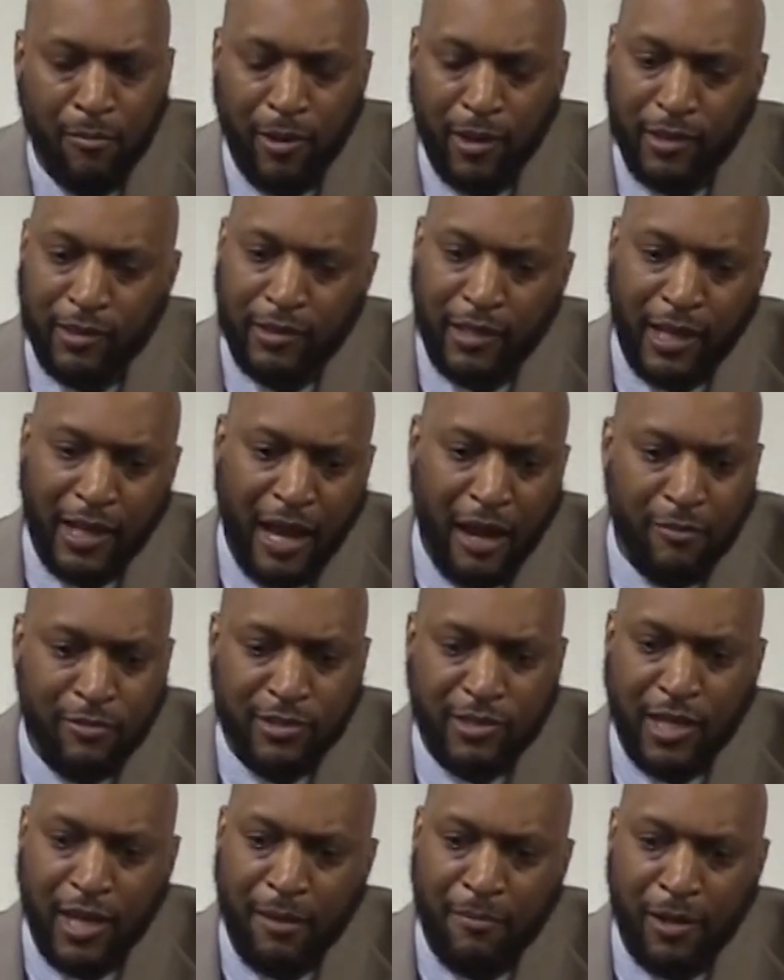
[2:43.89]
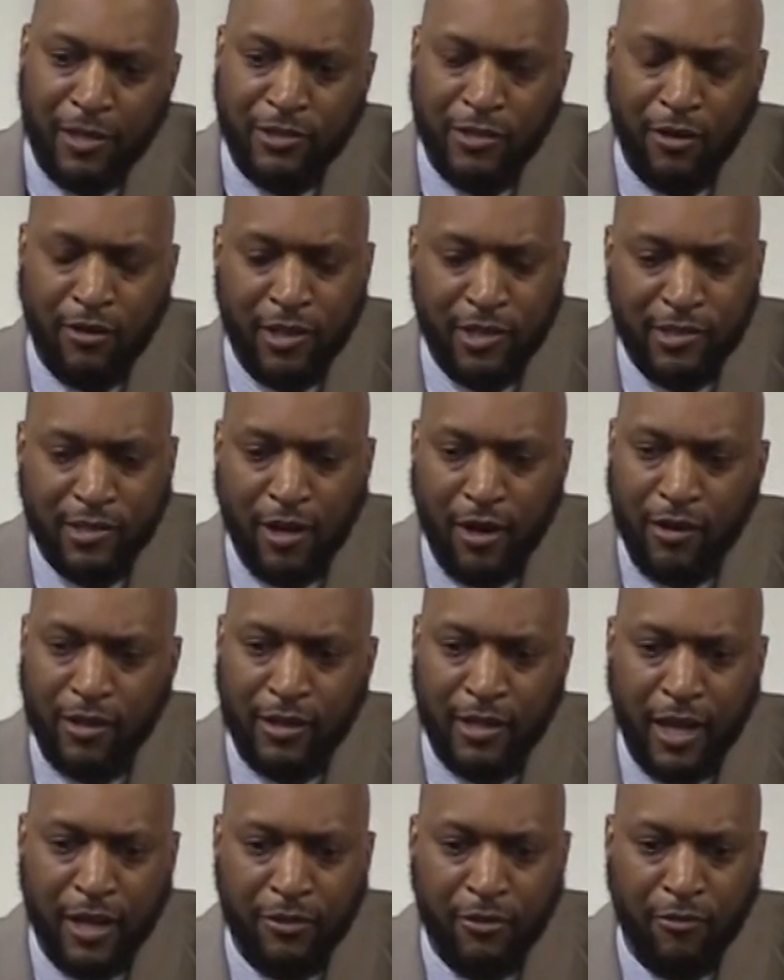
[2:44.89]
But like I was saying, my journey
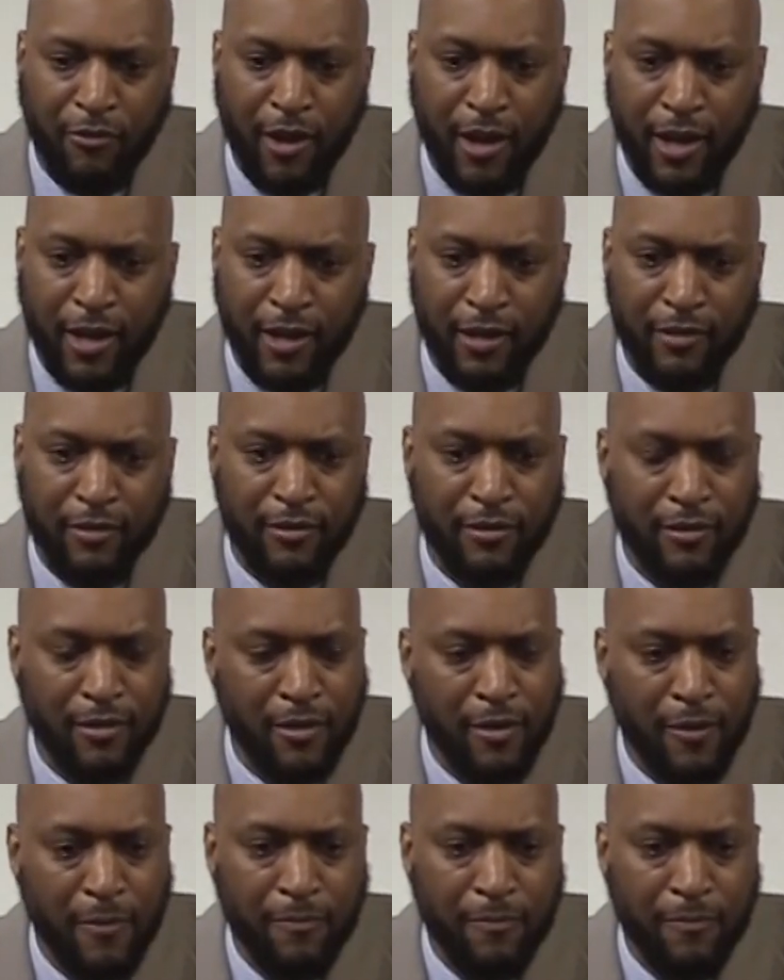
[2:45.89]
started in 8th grade,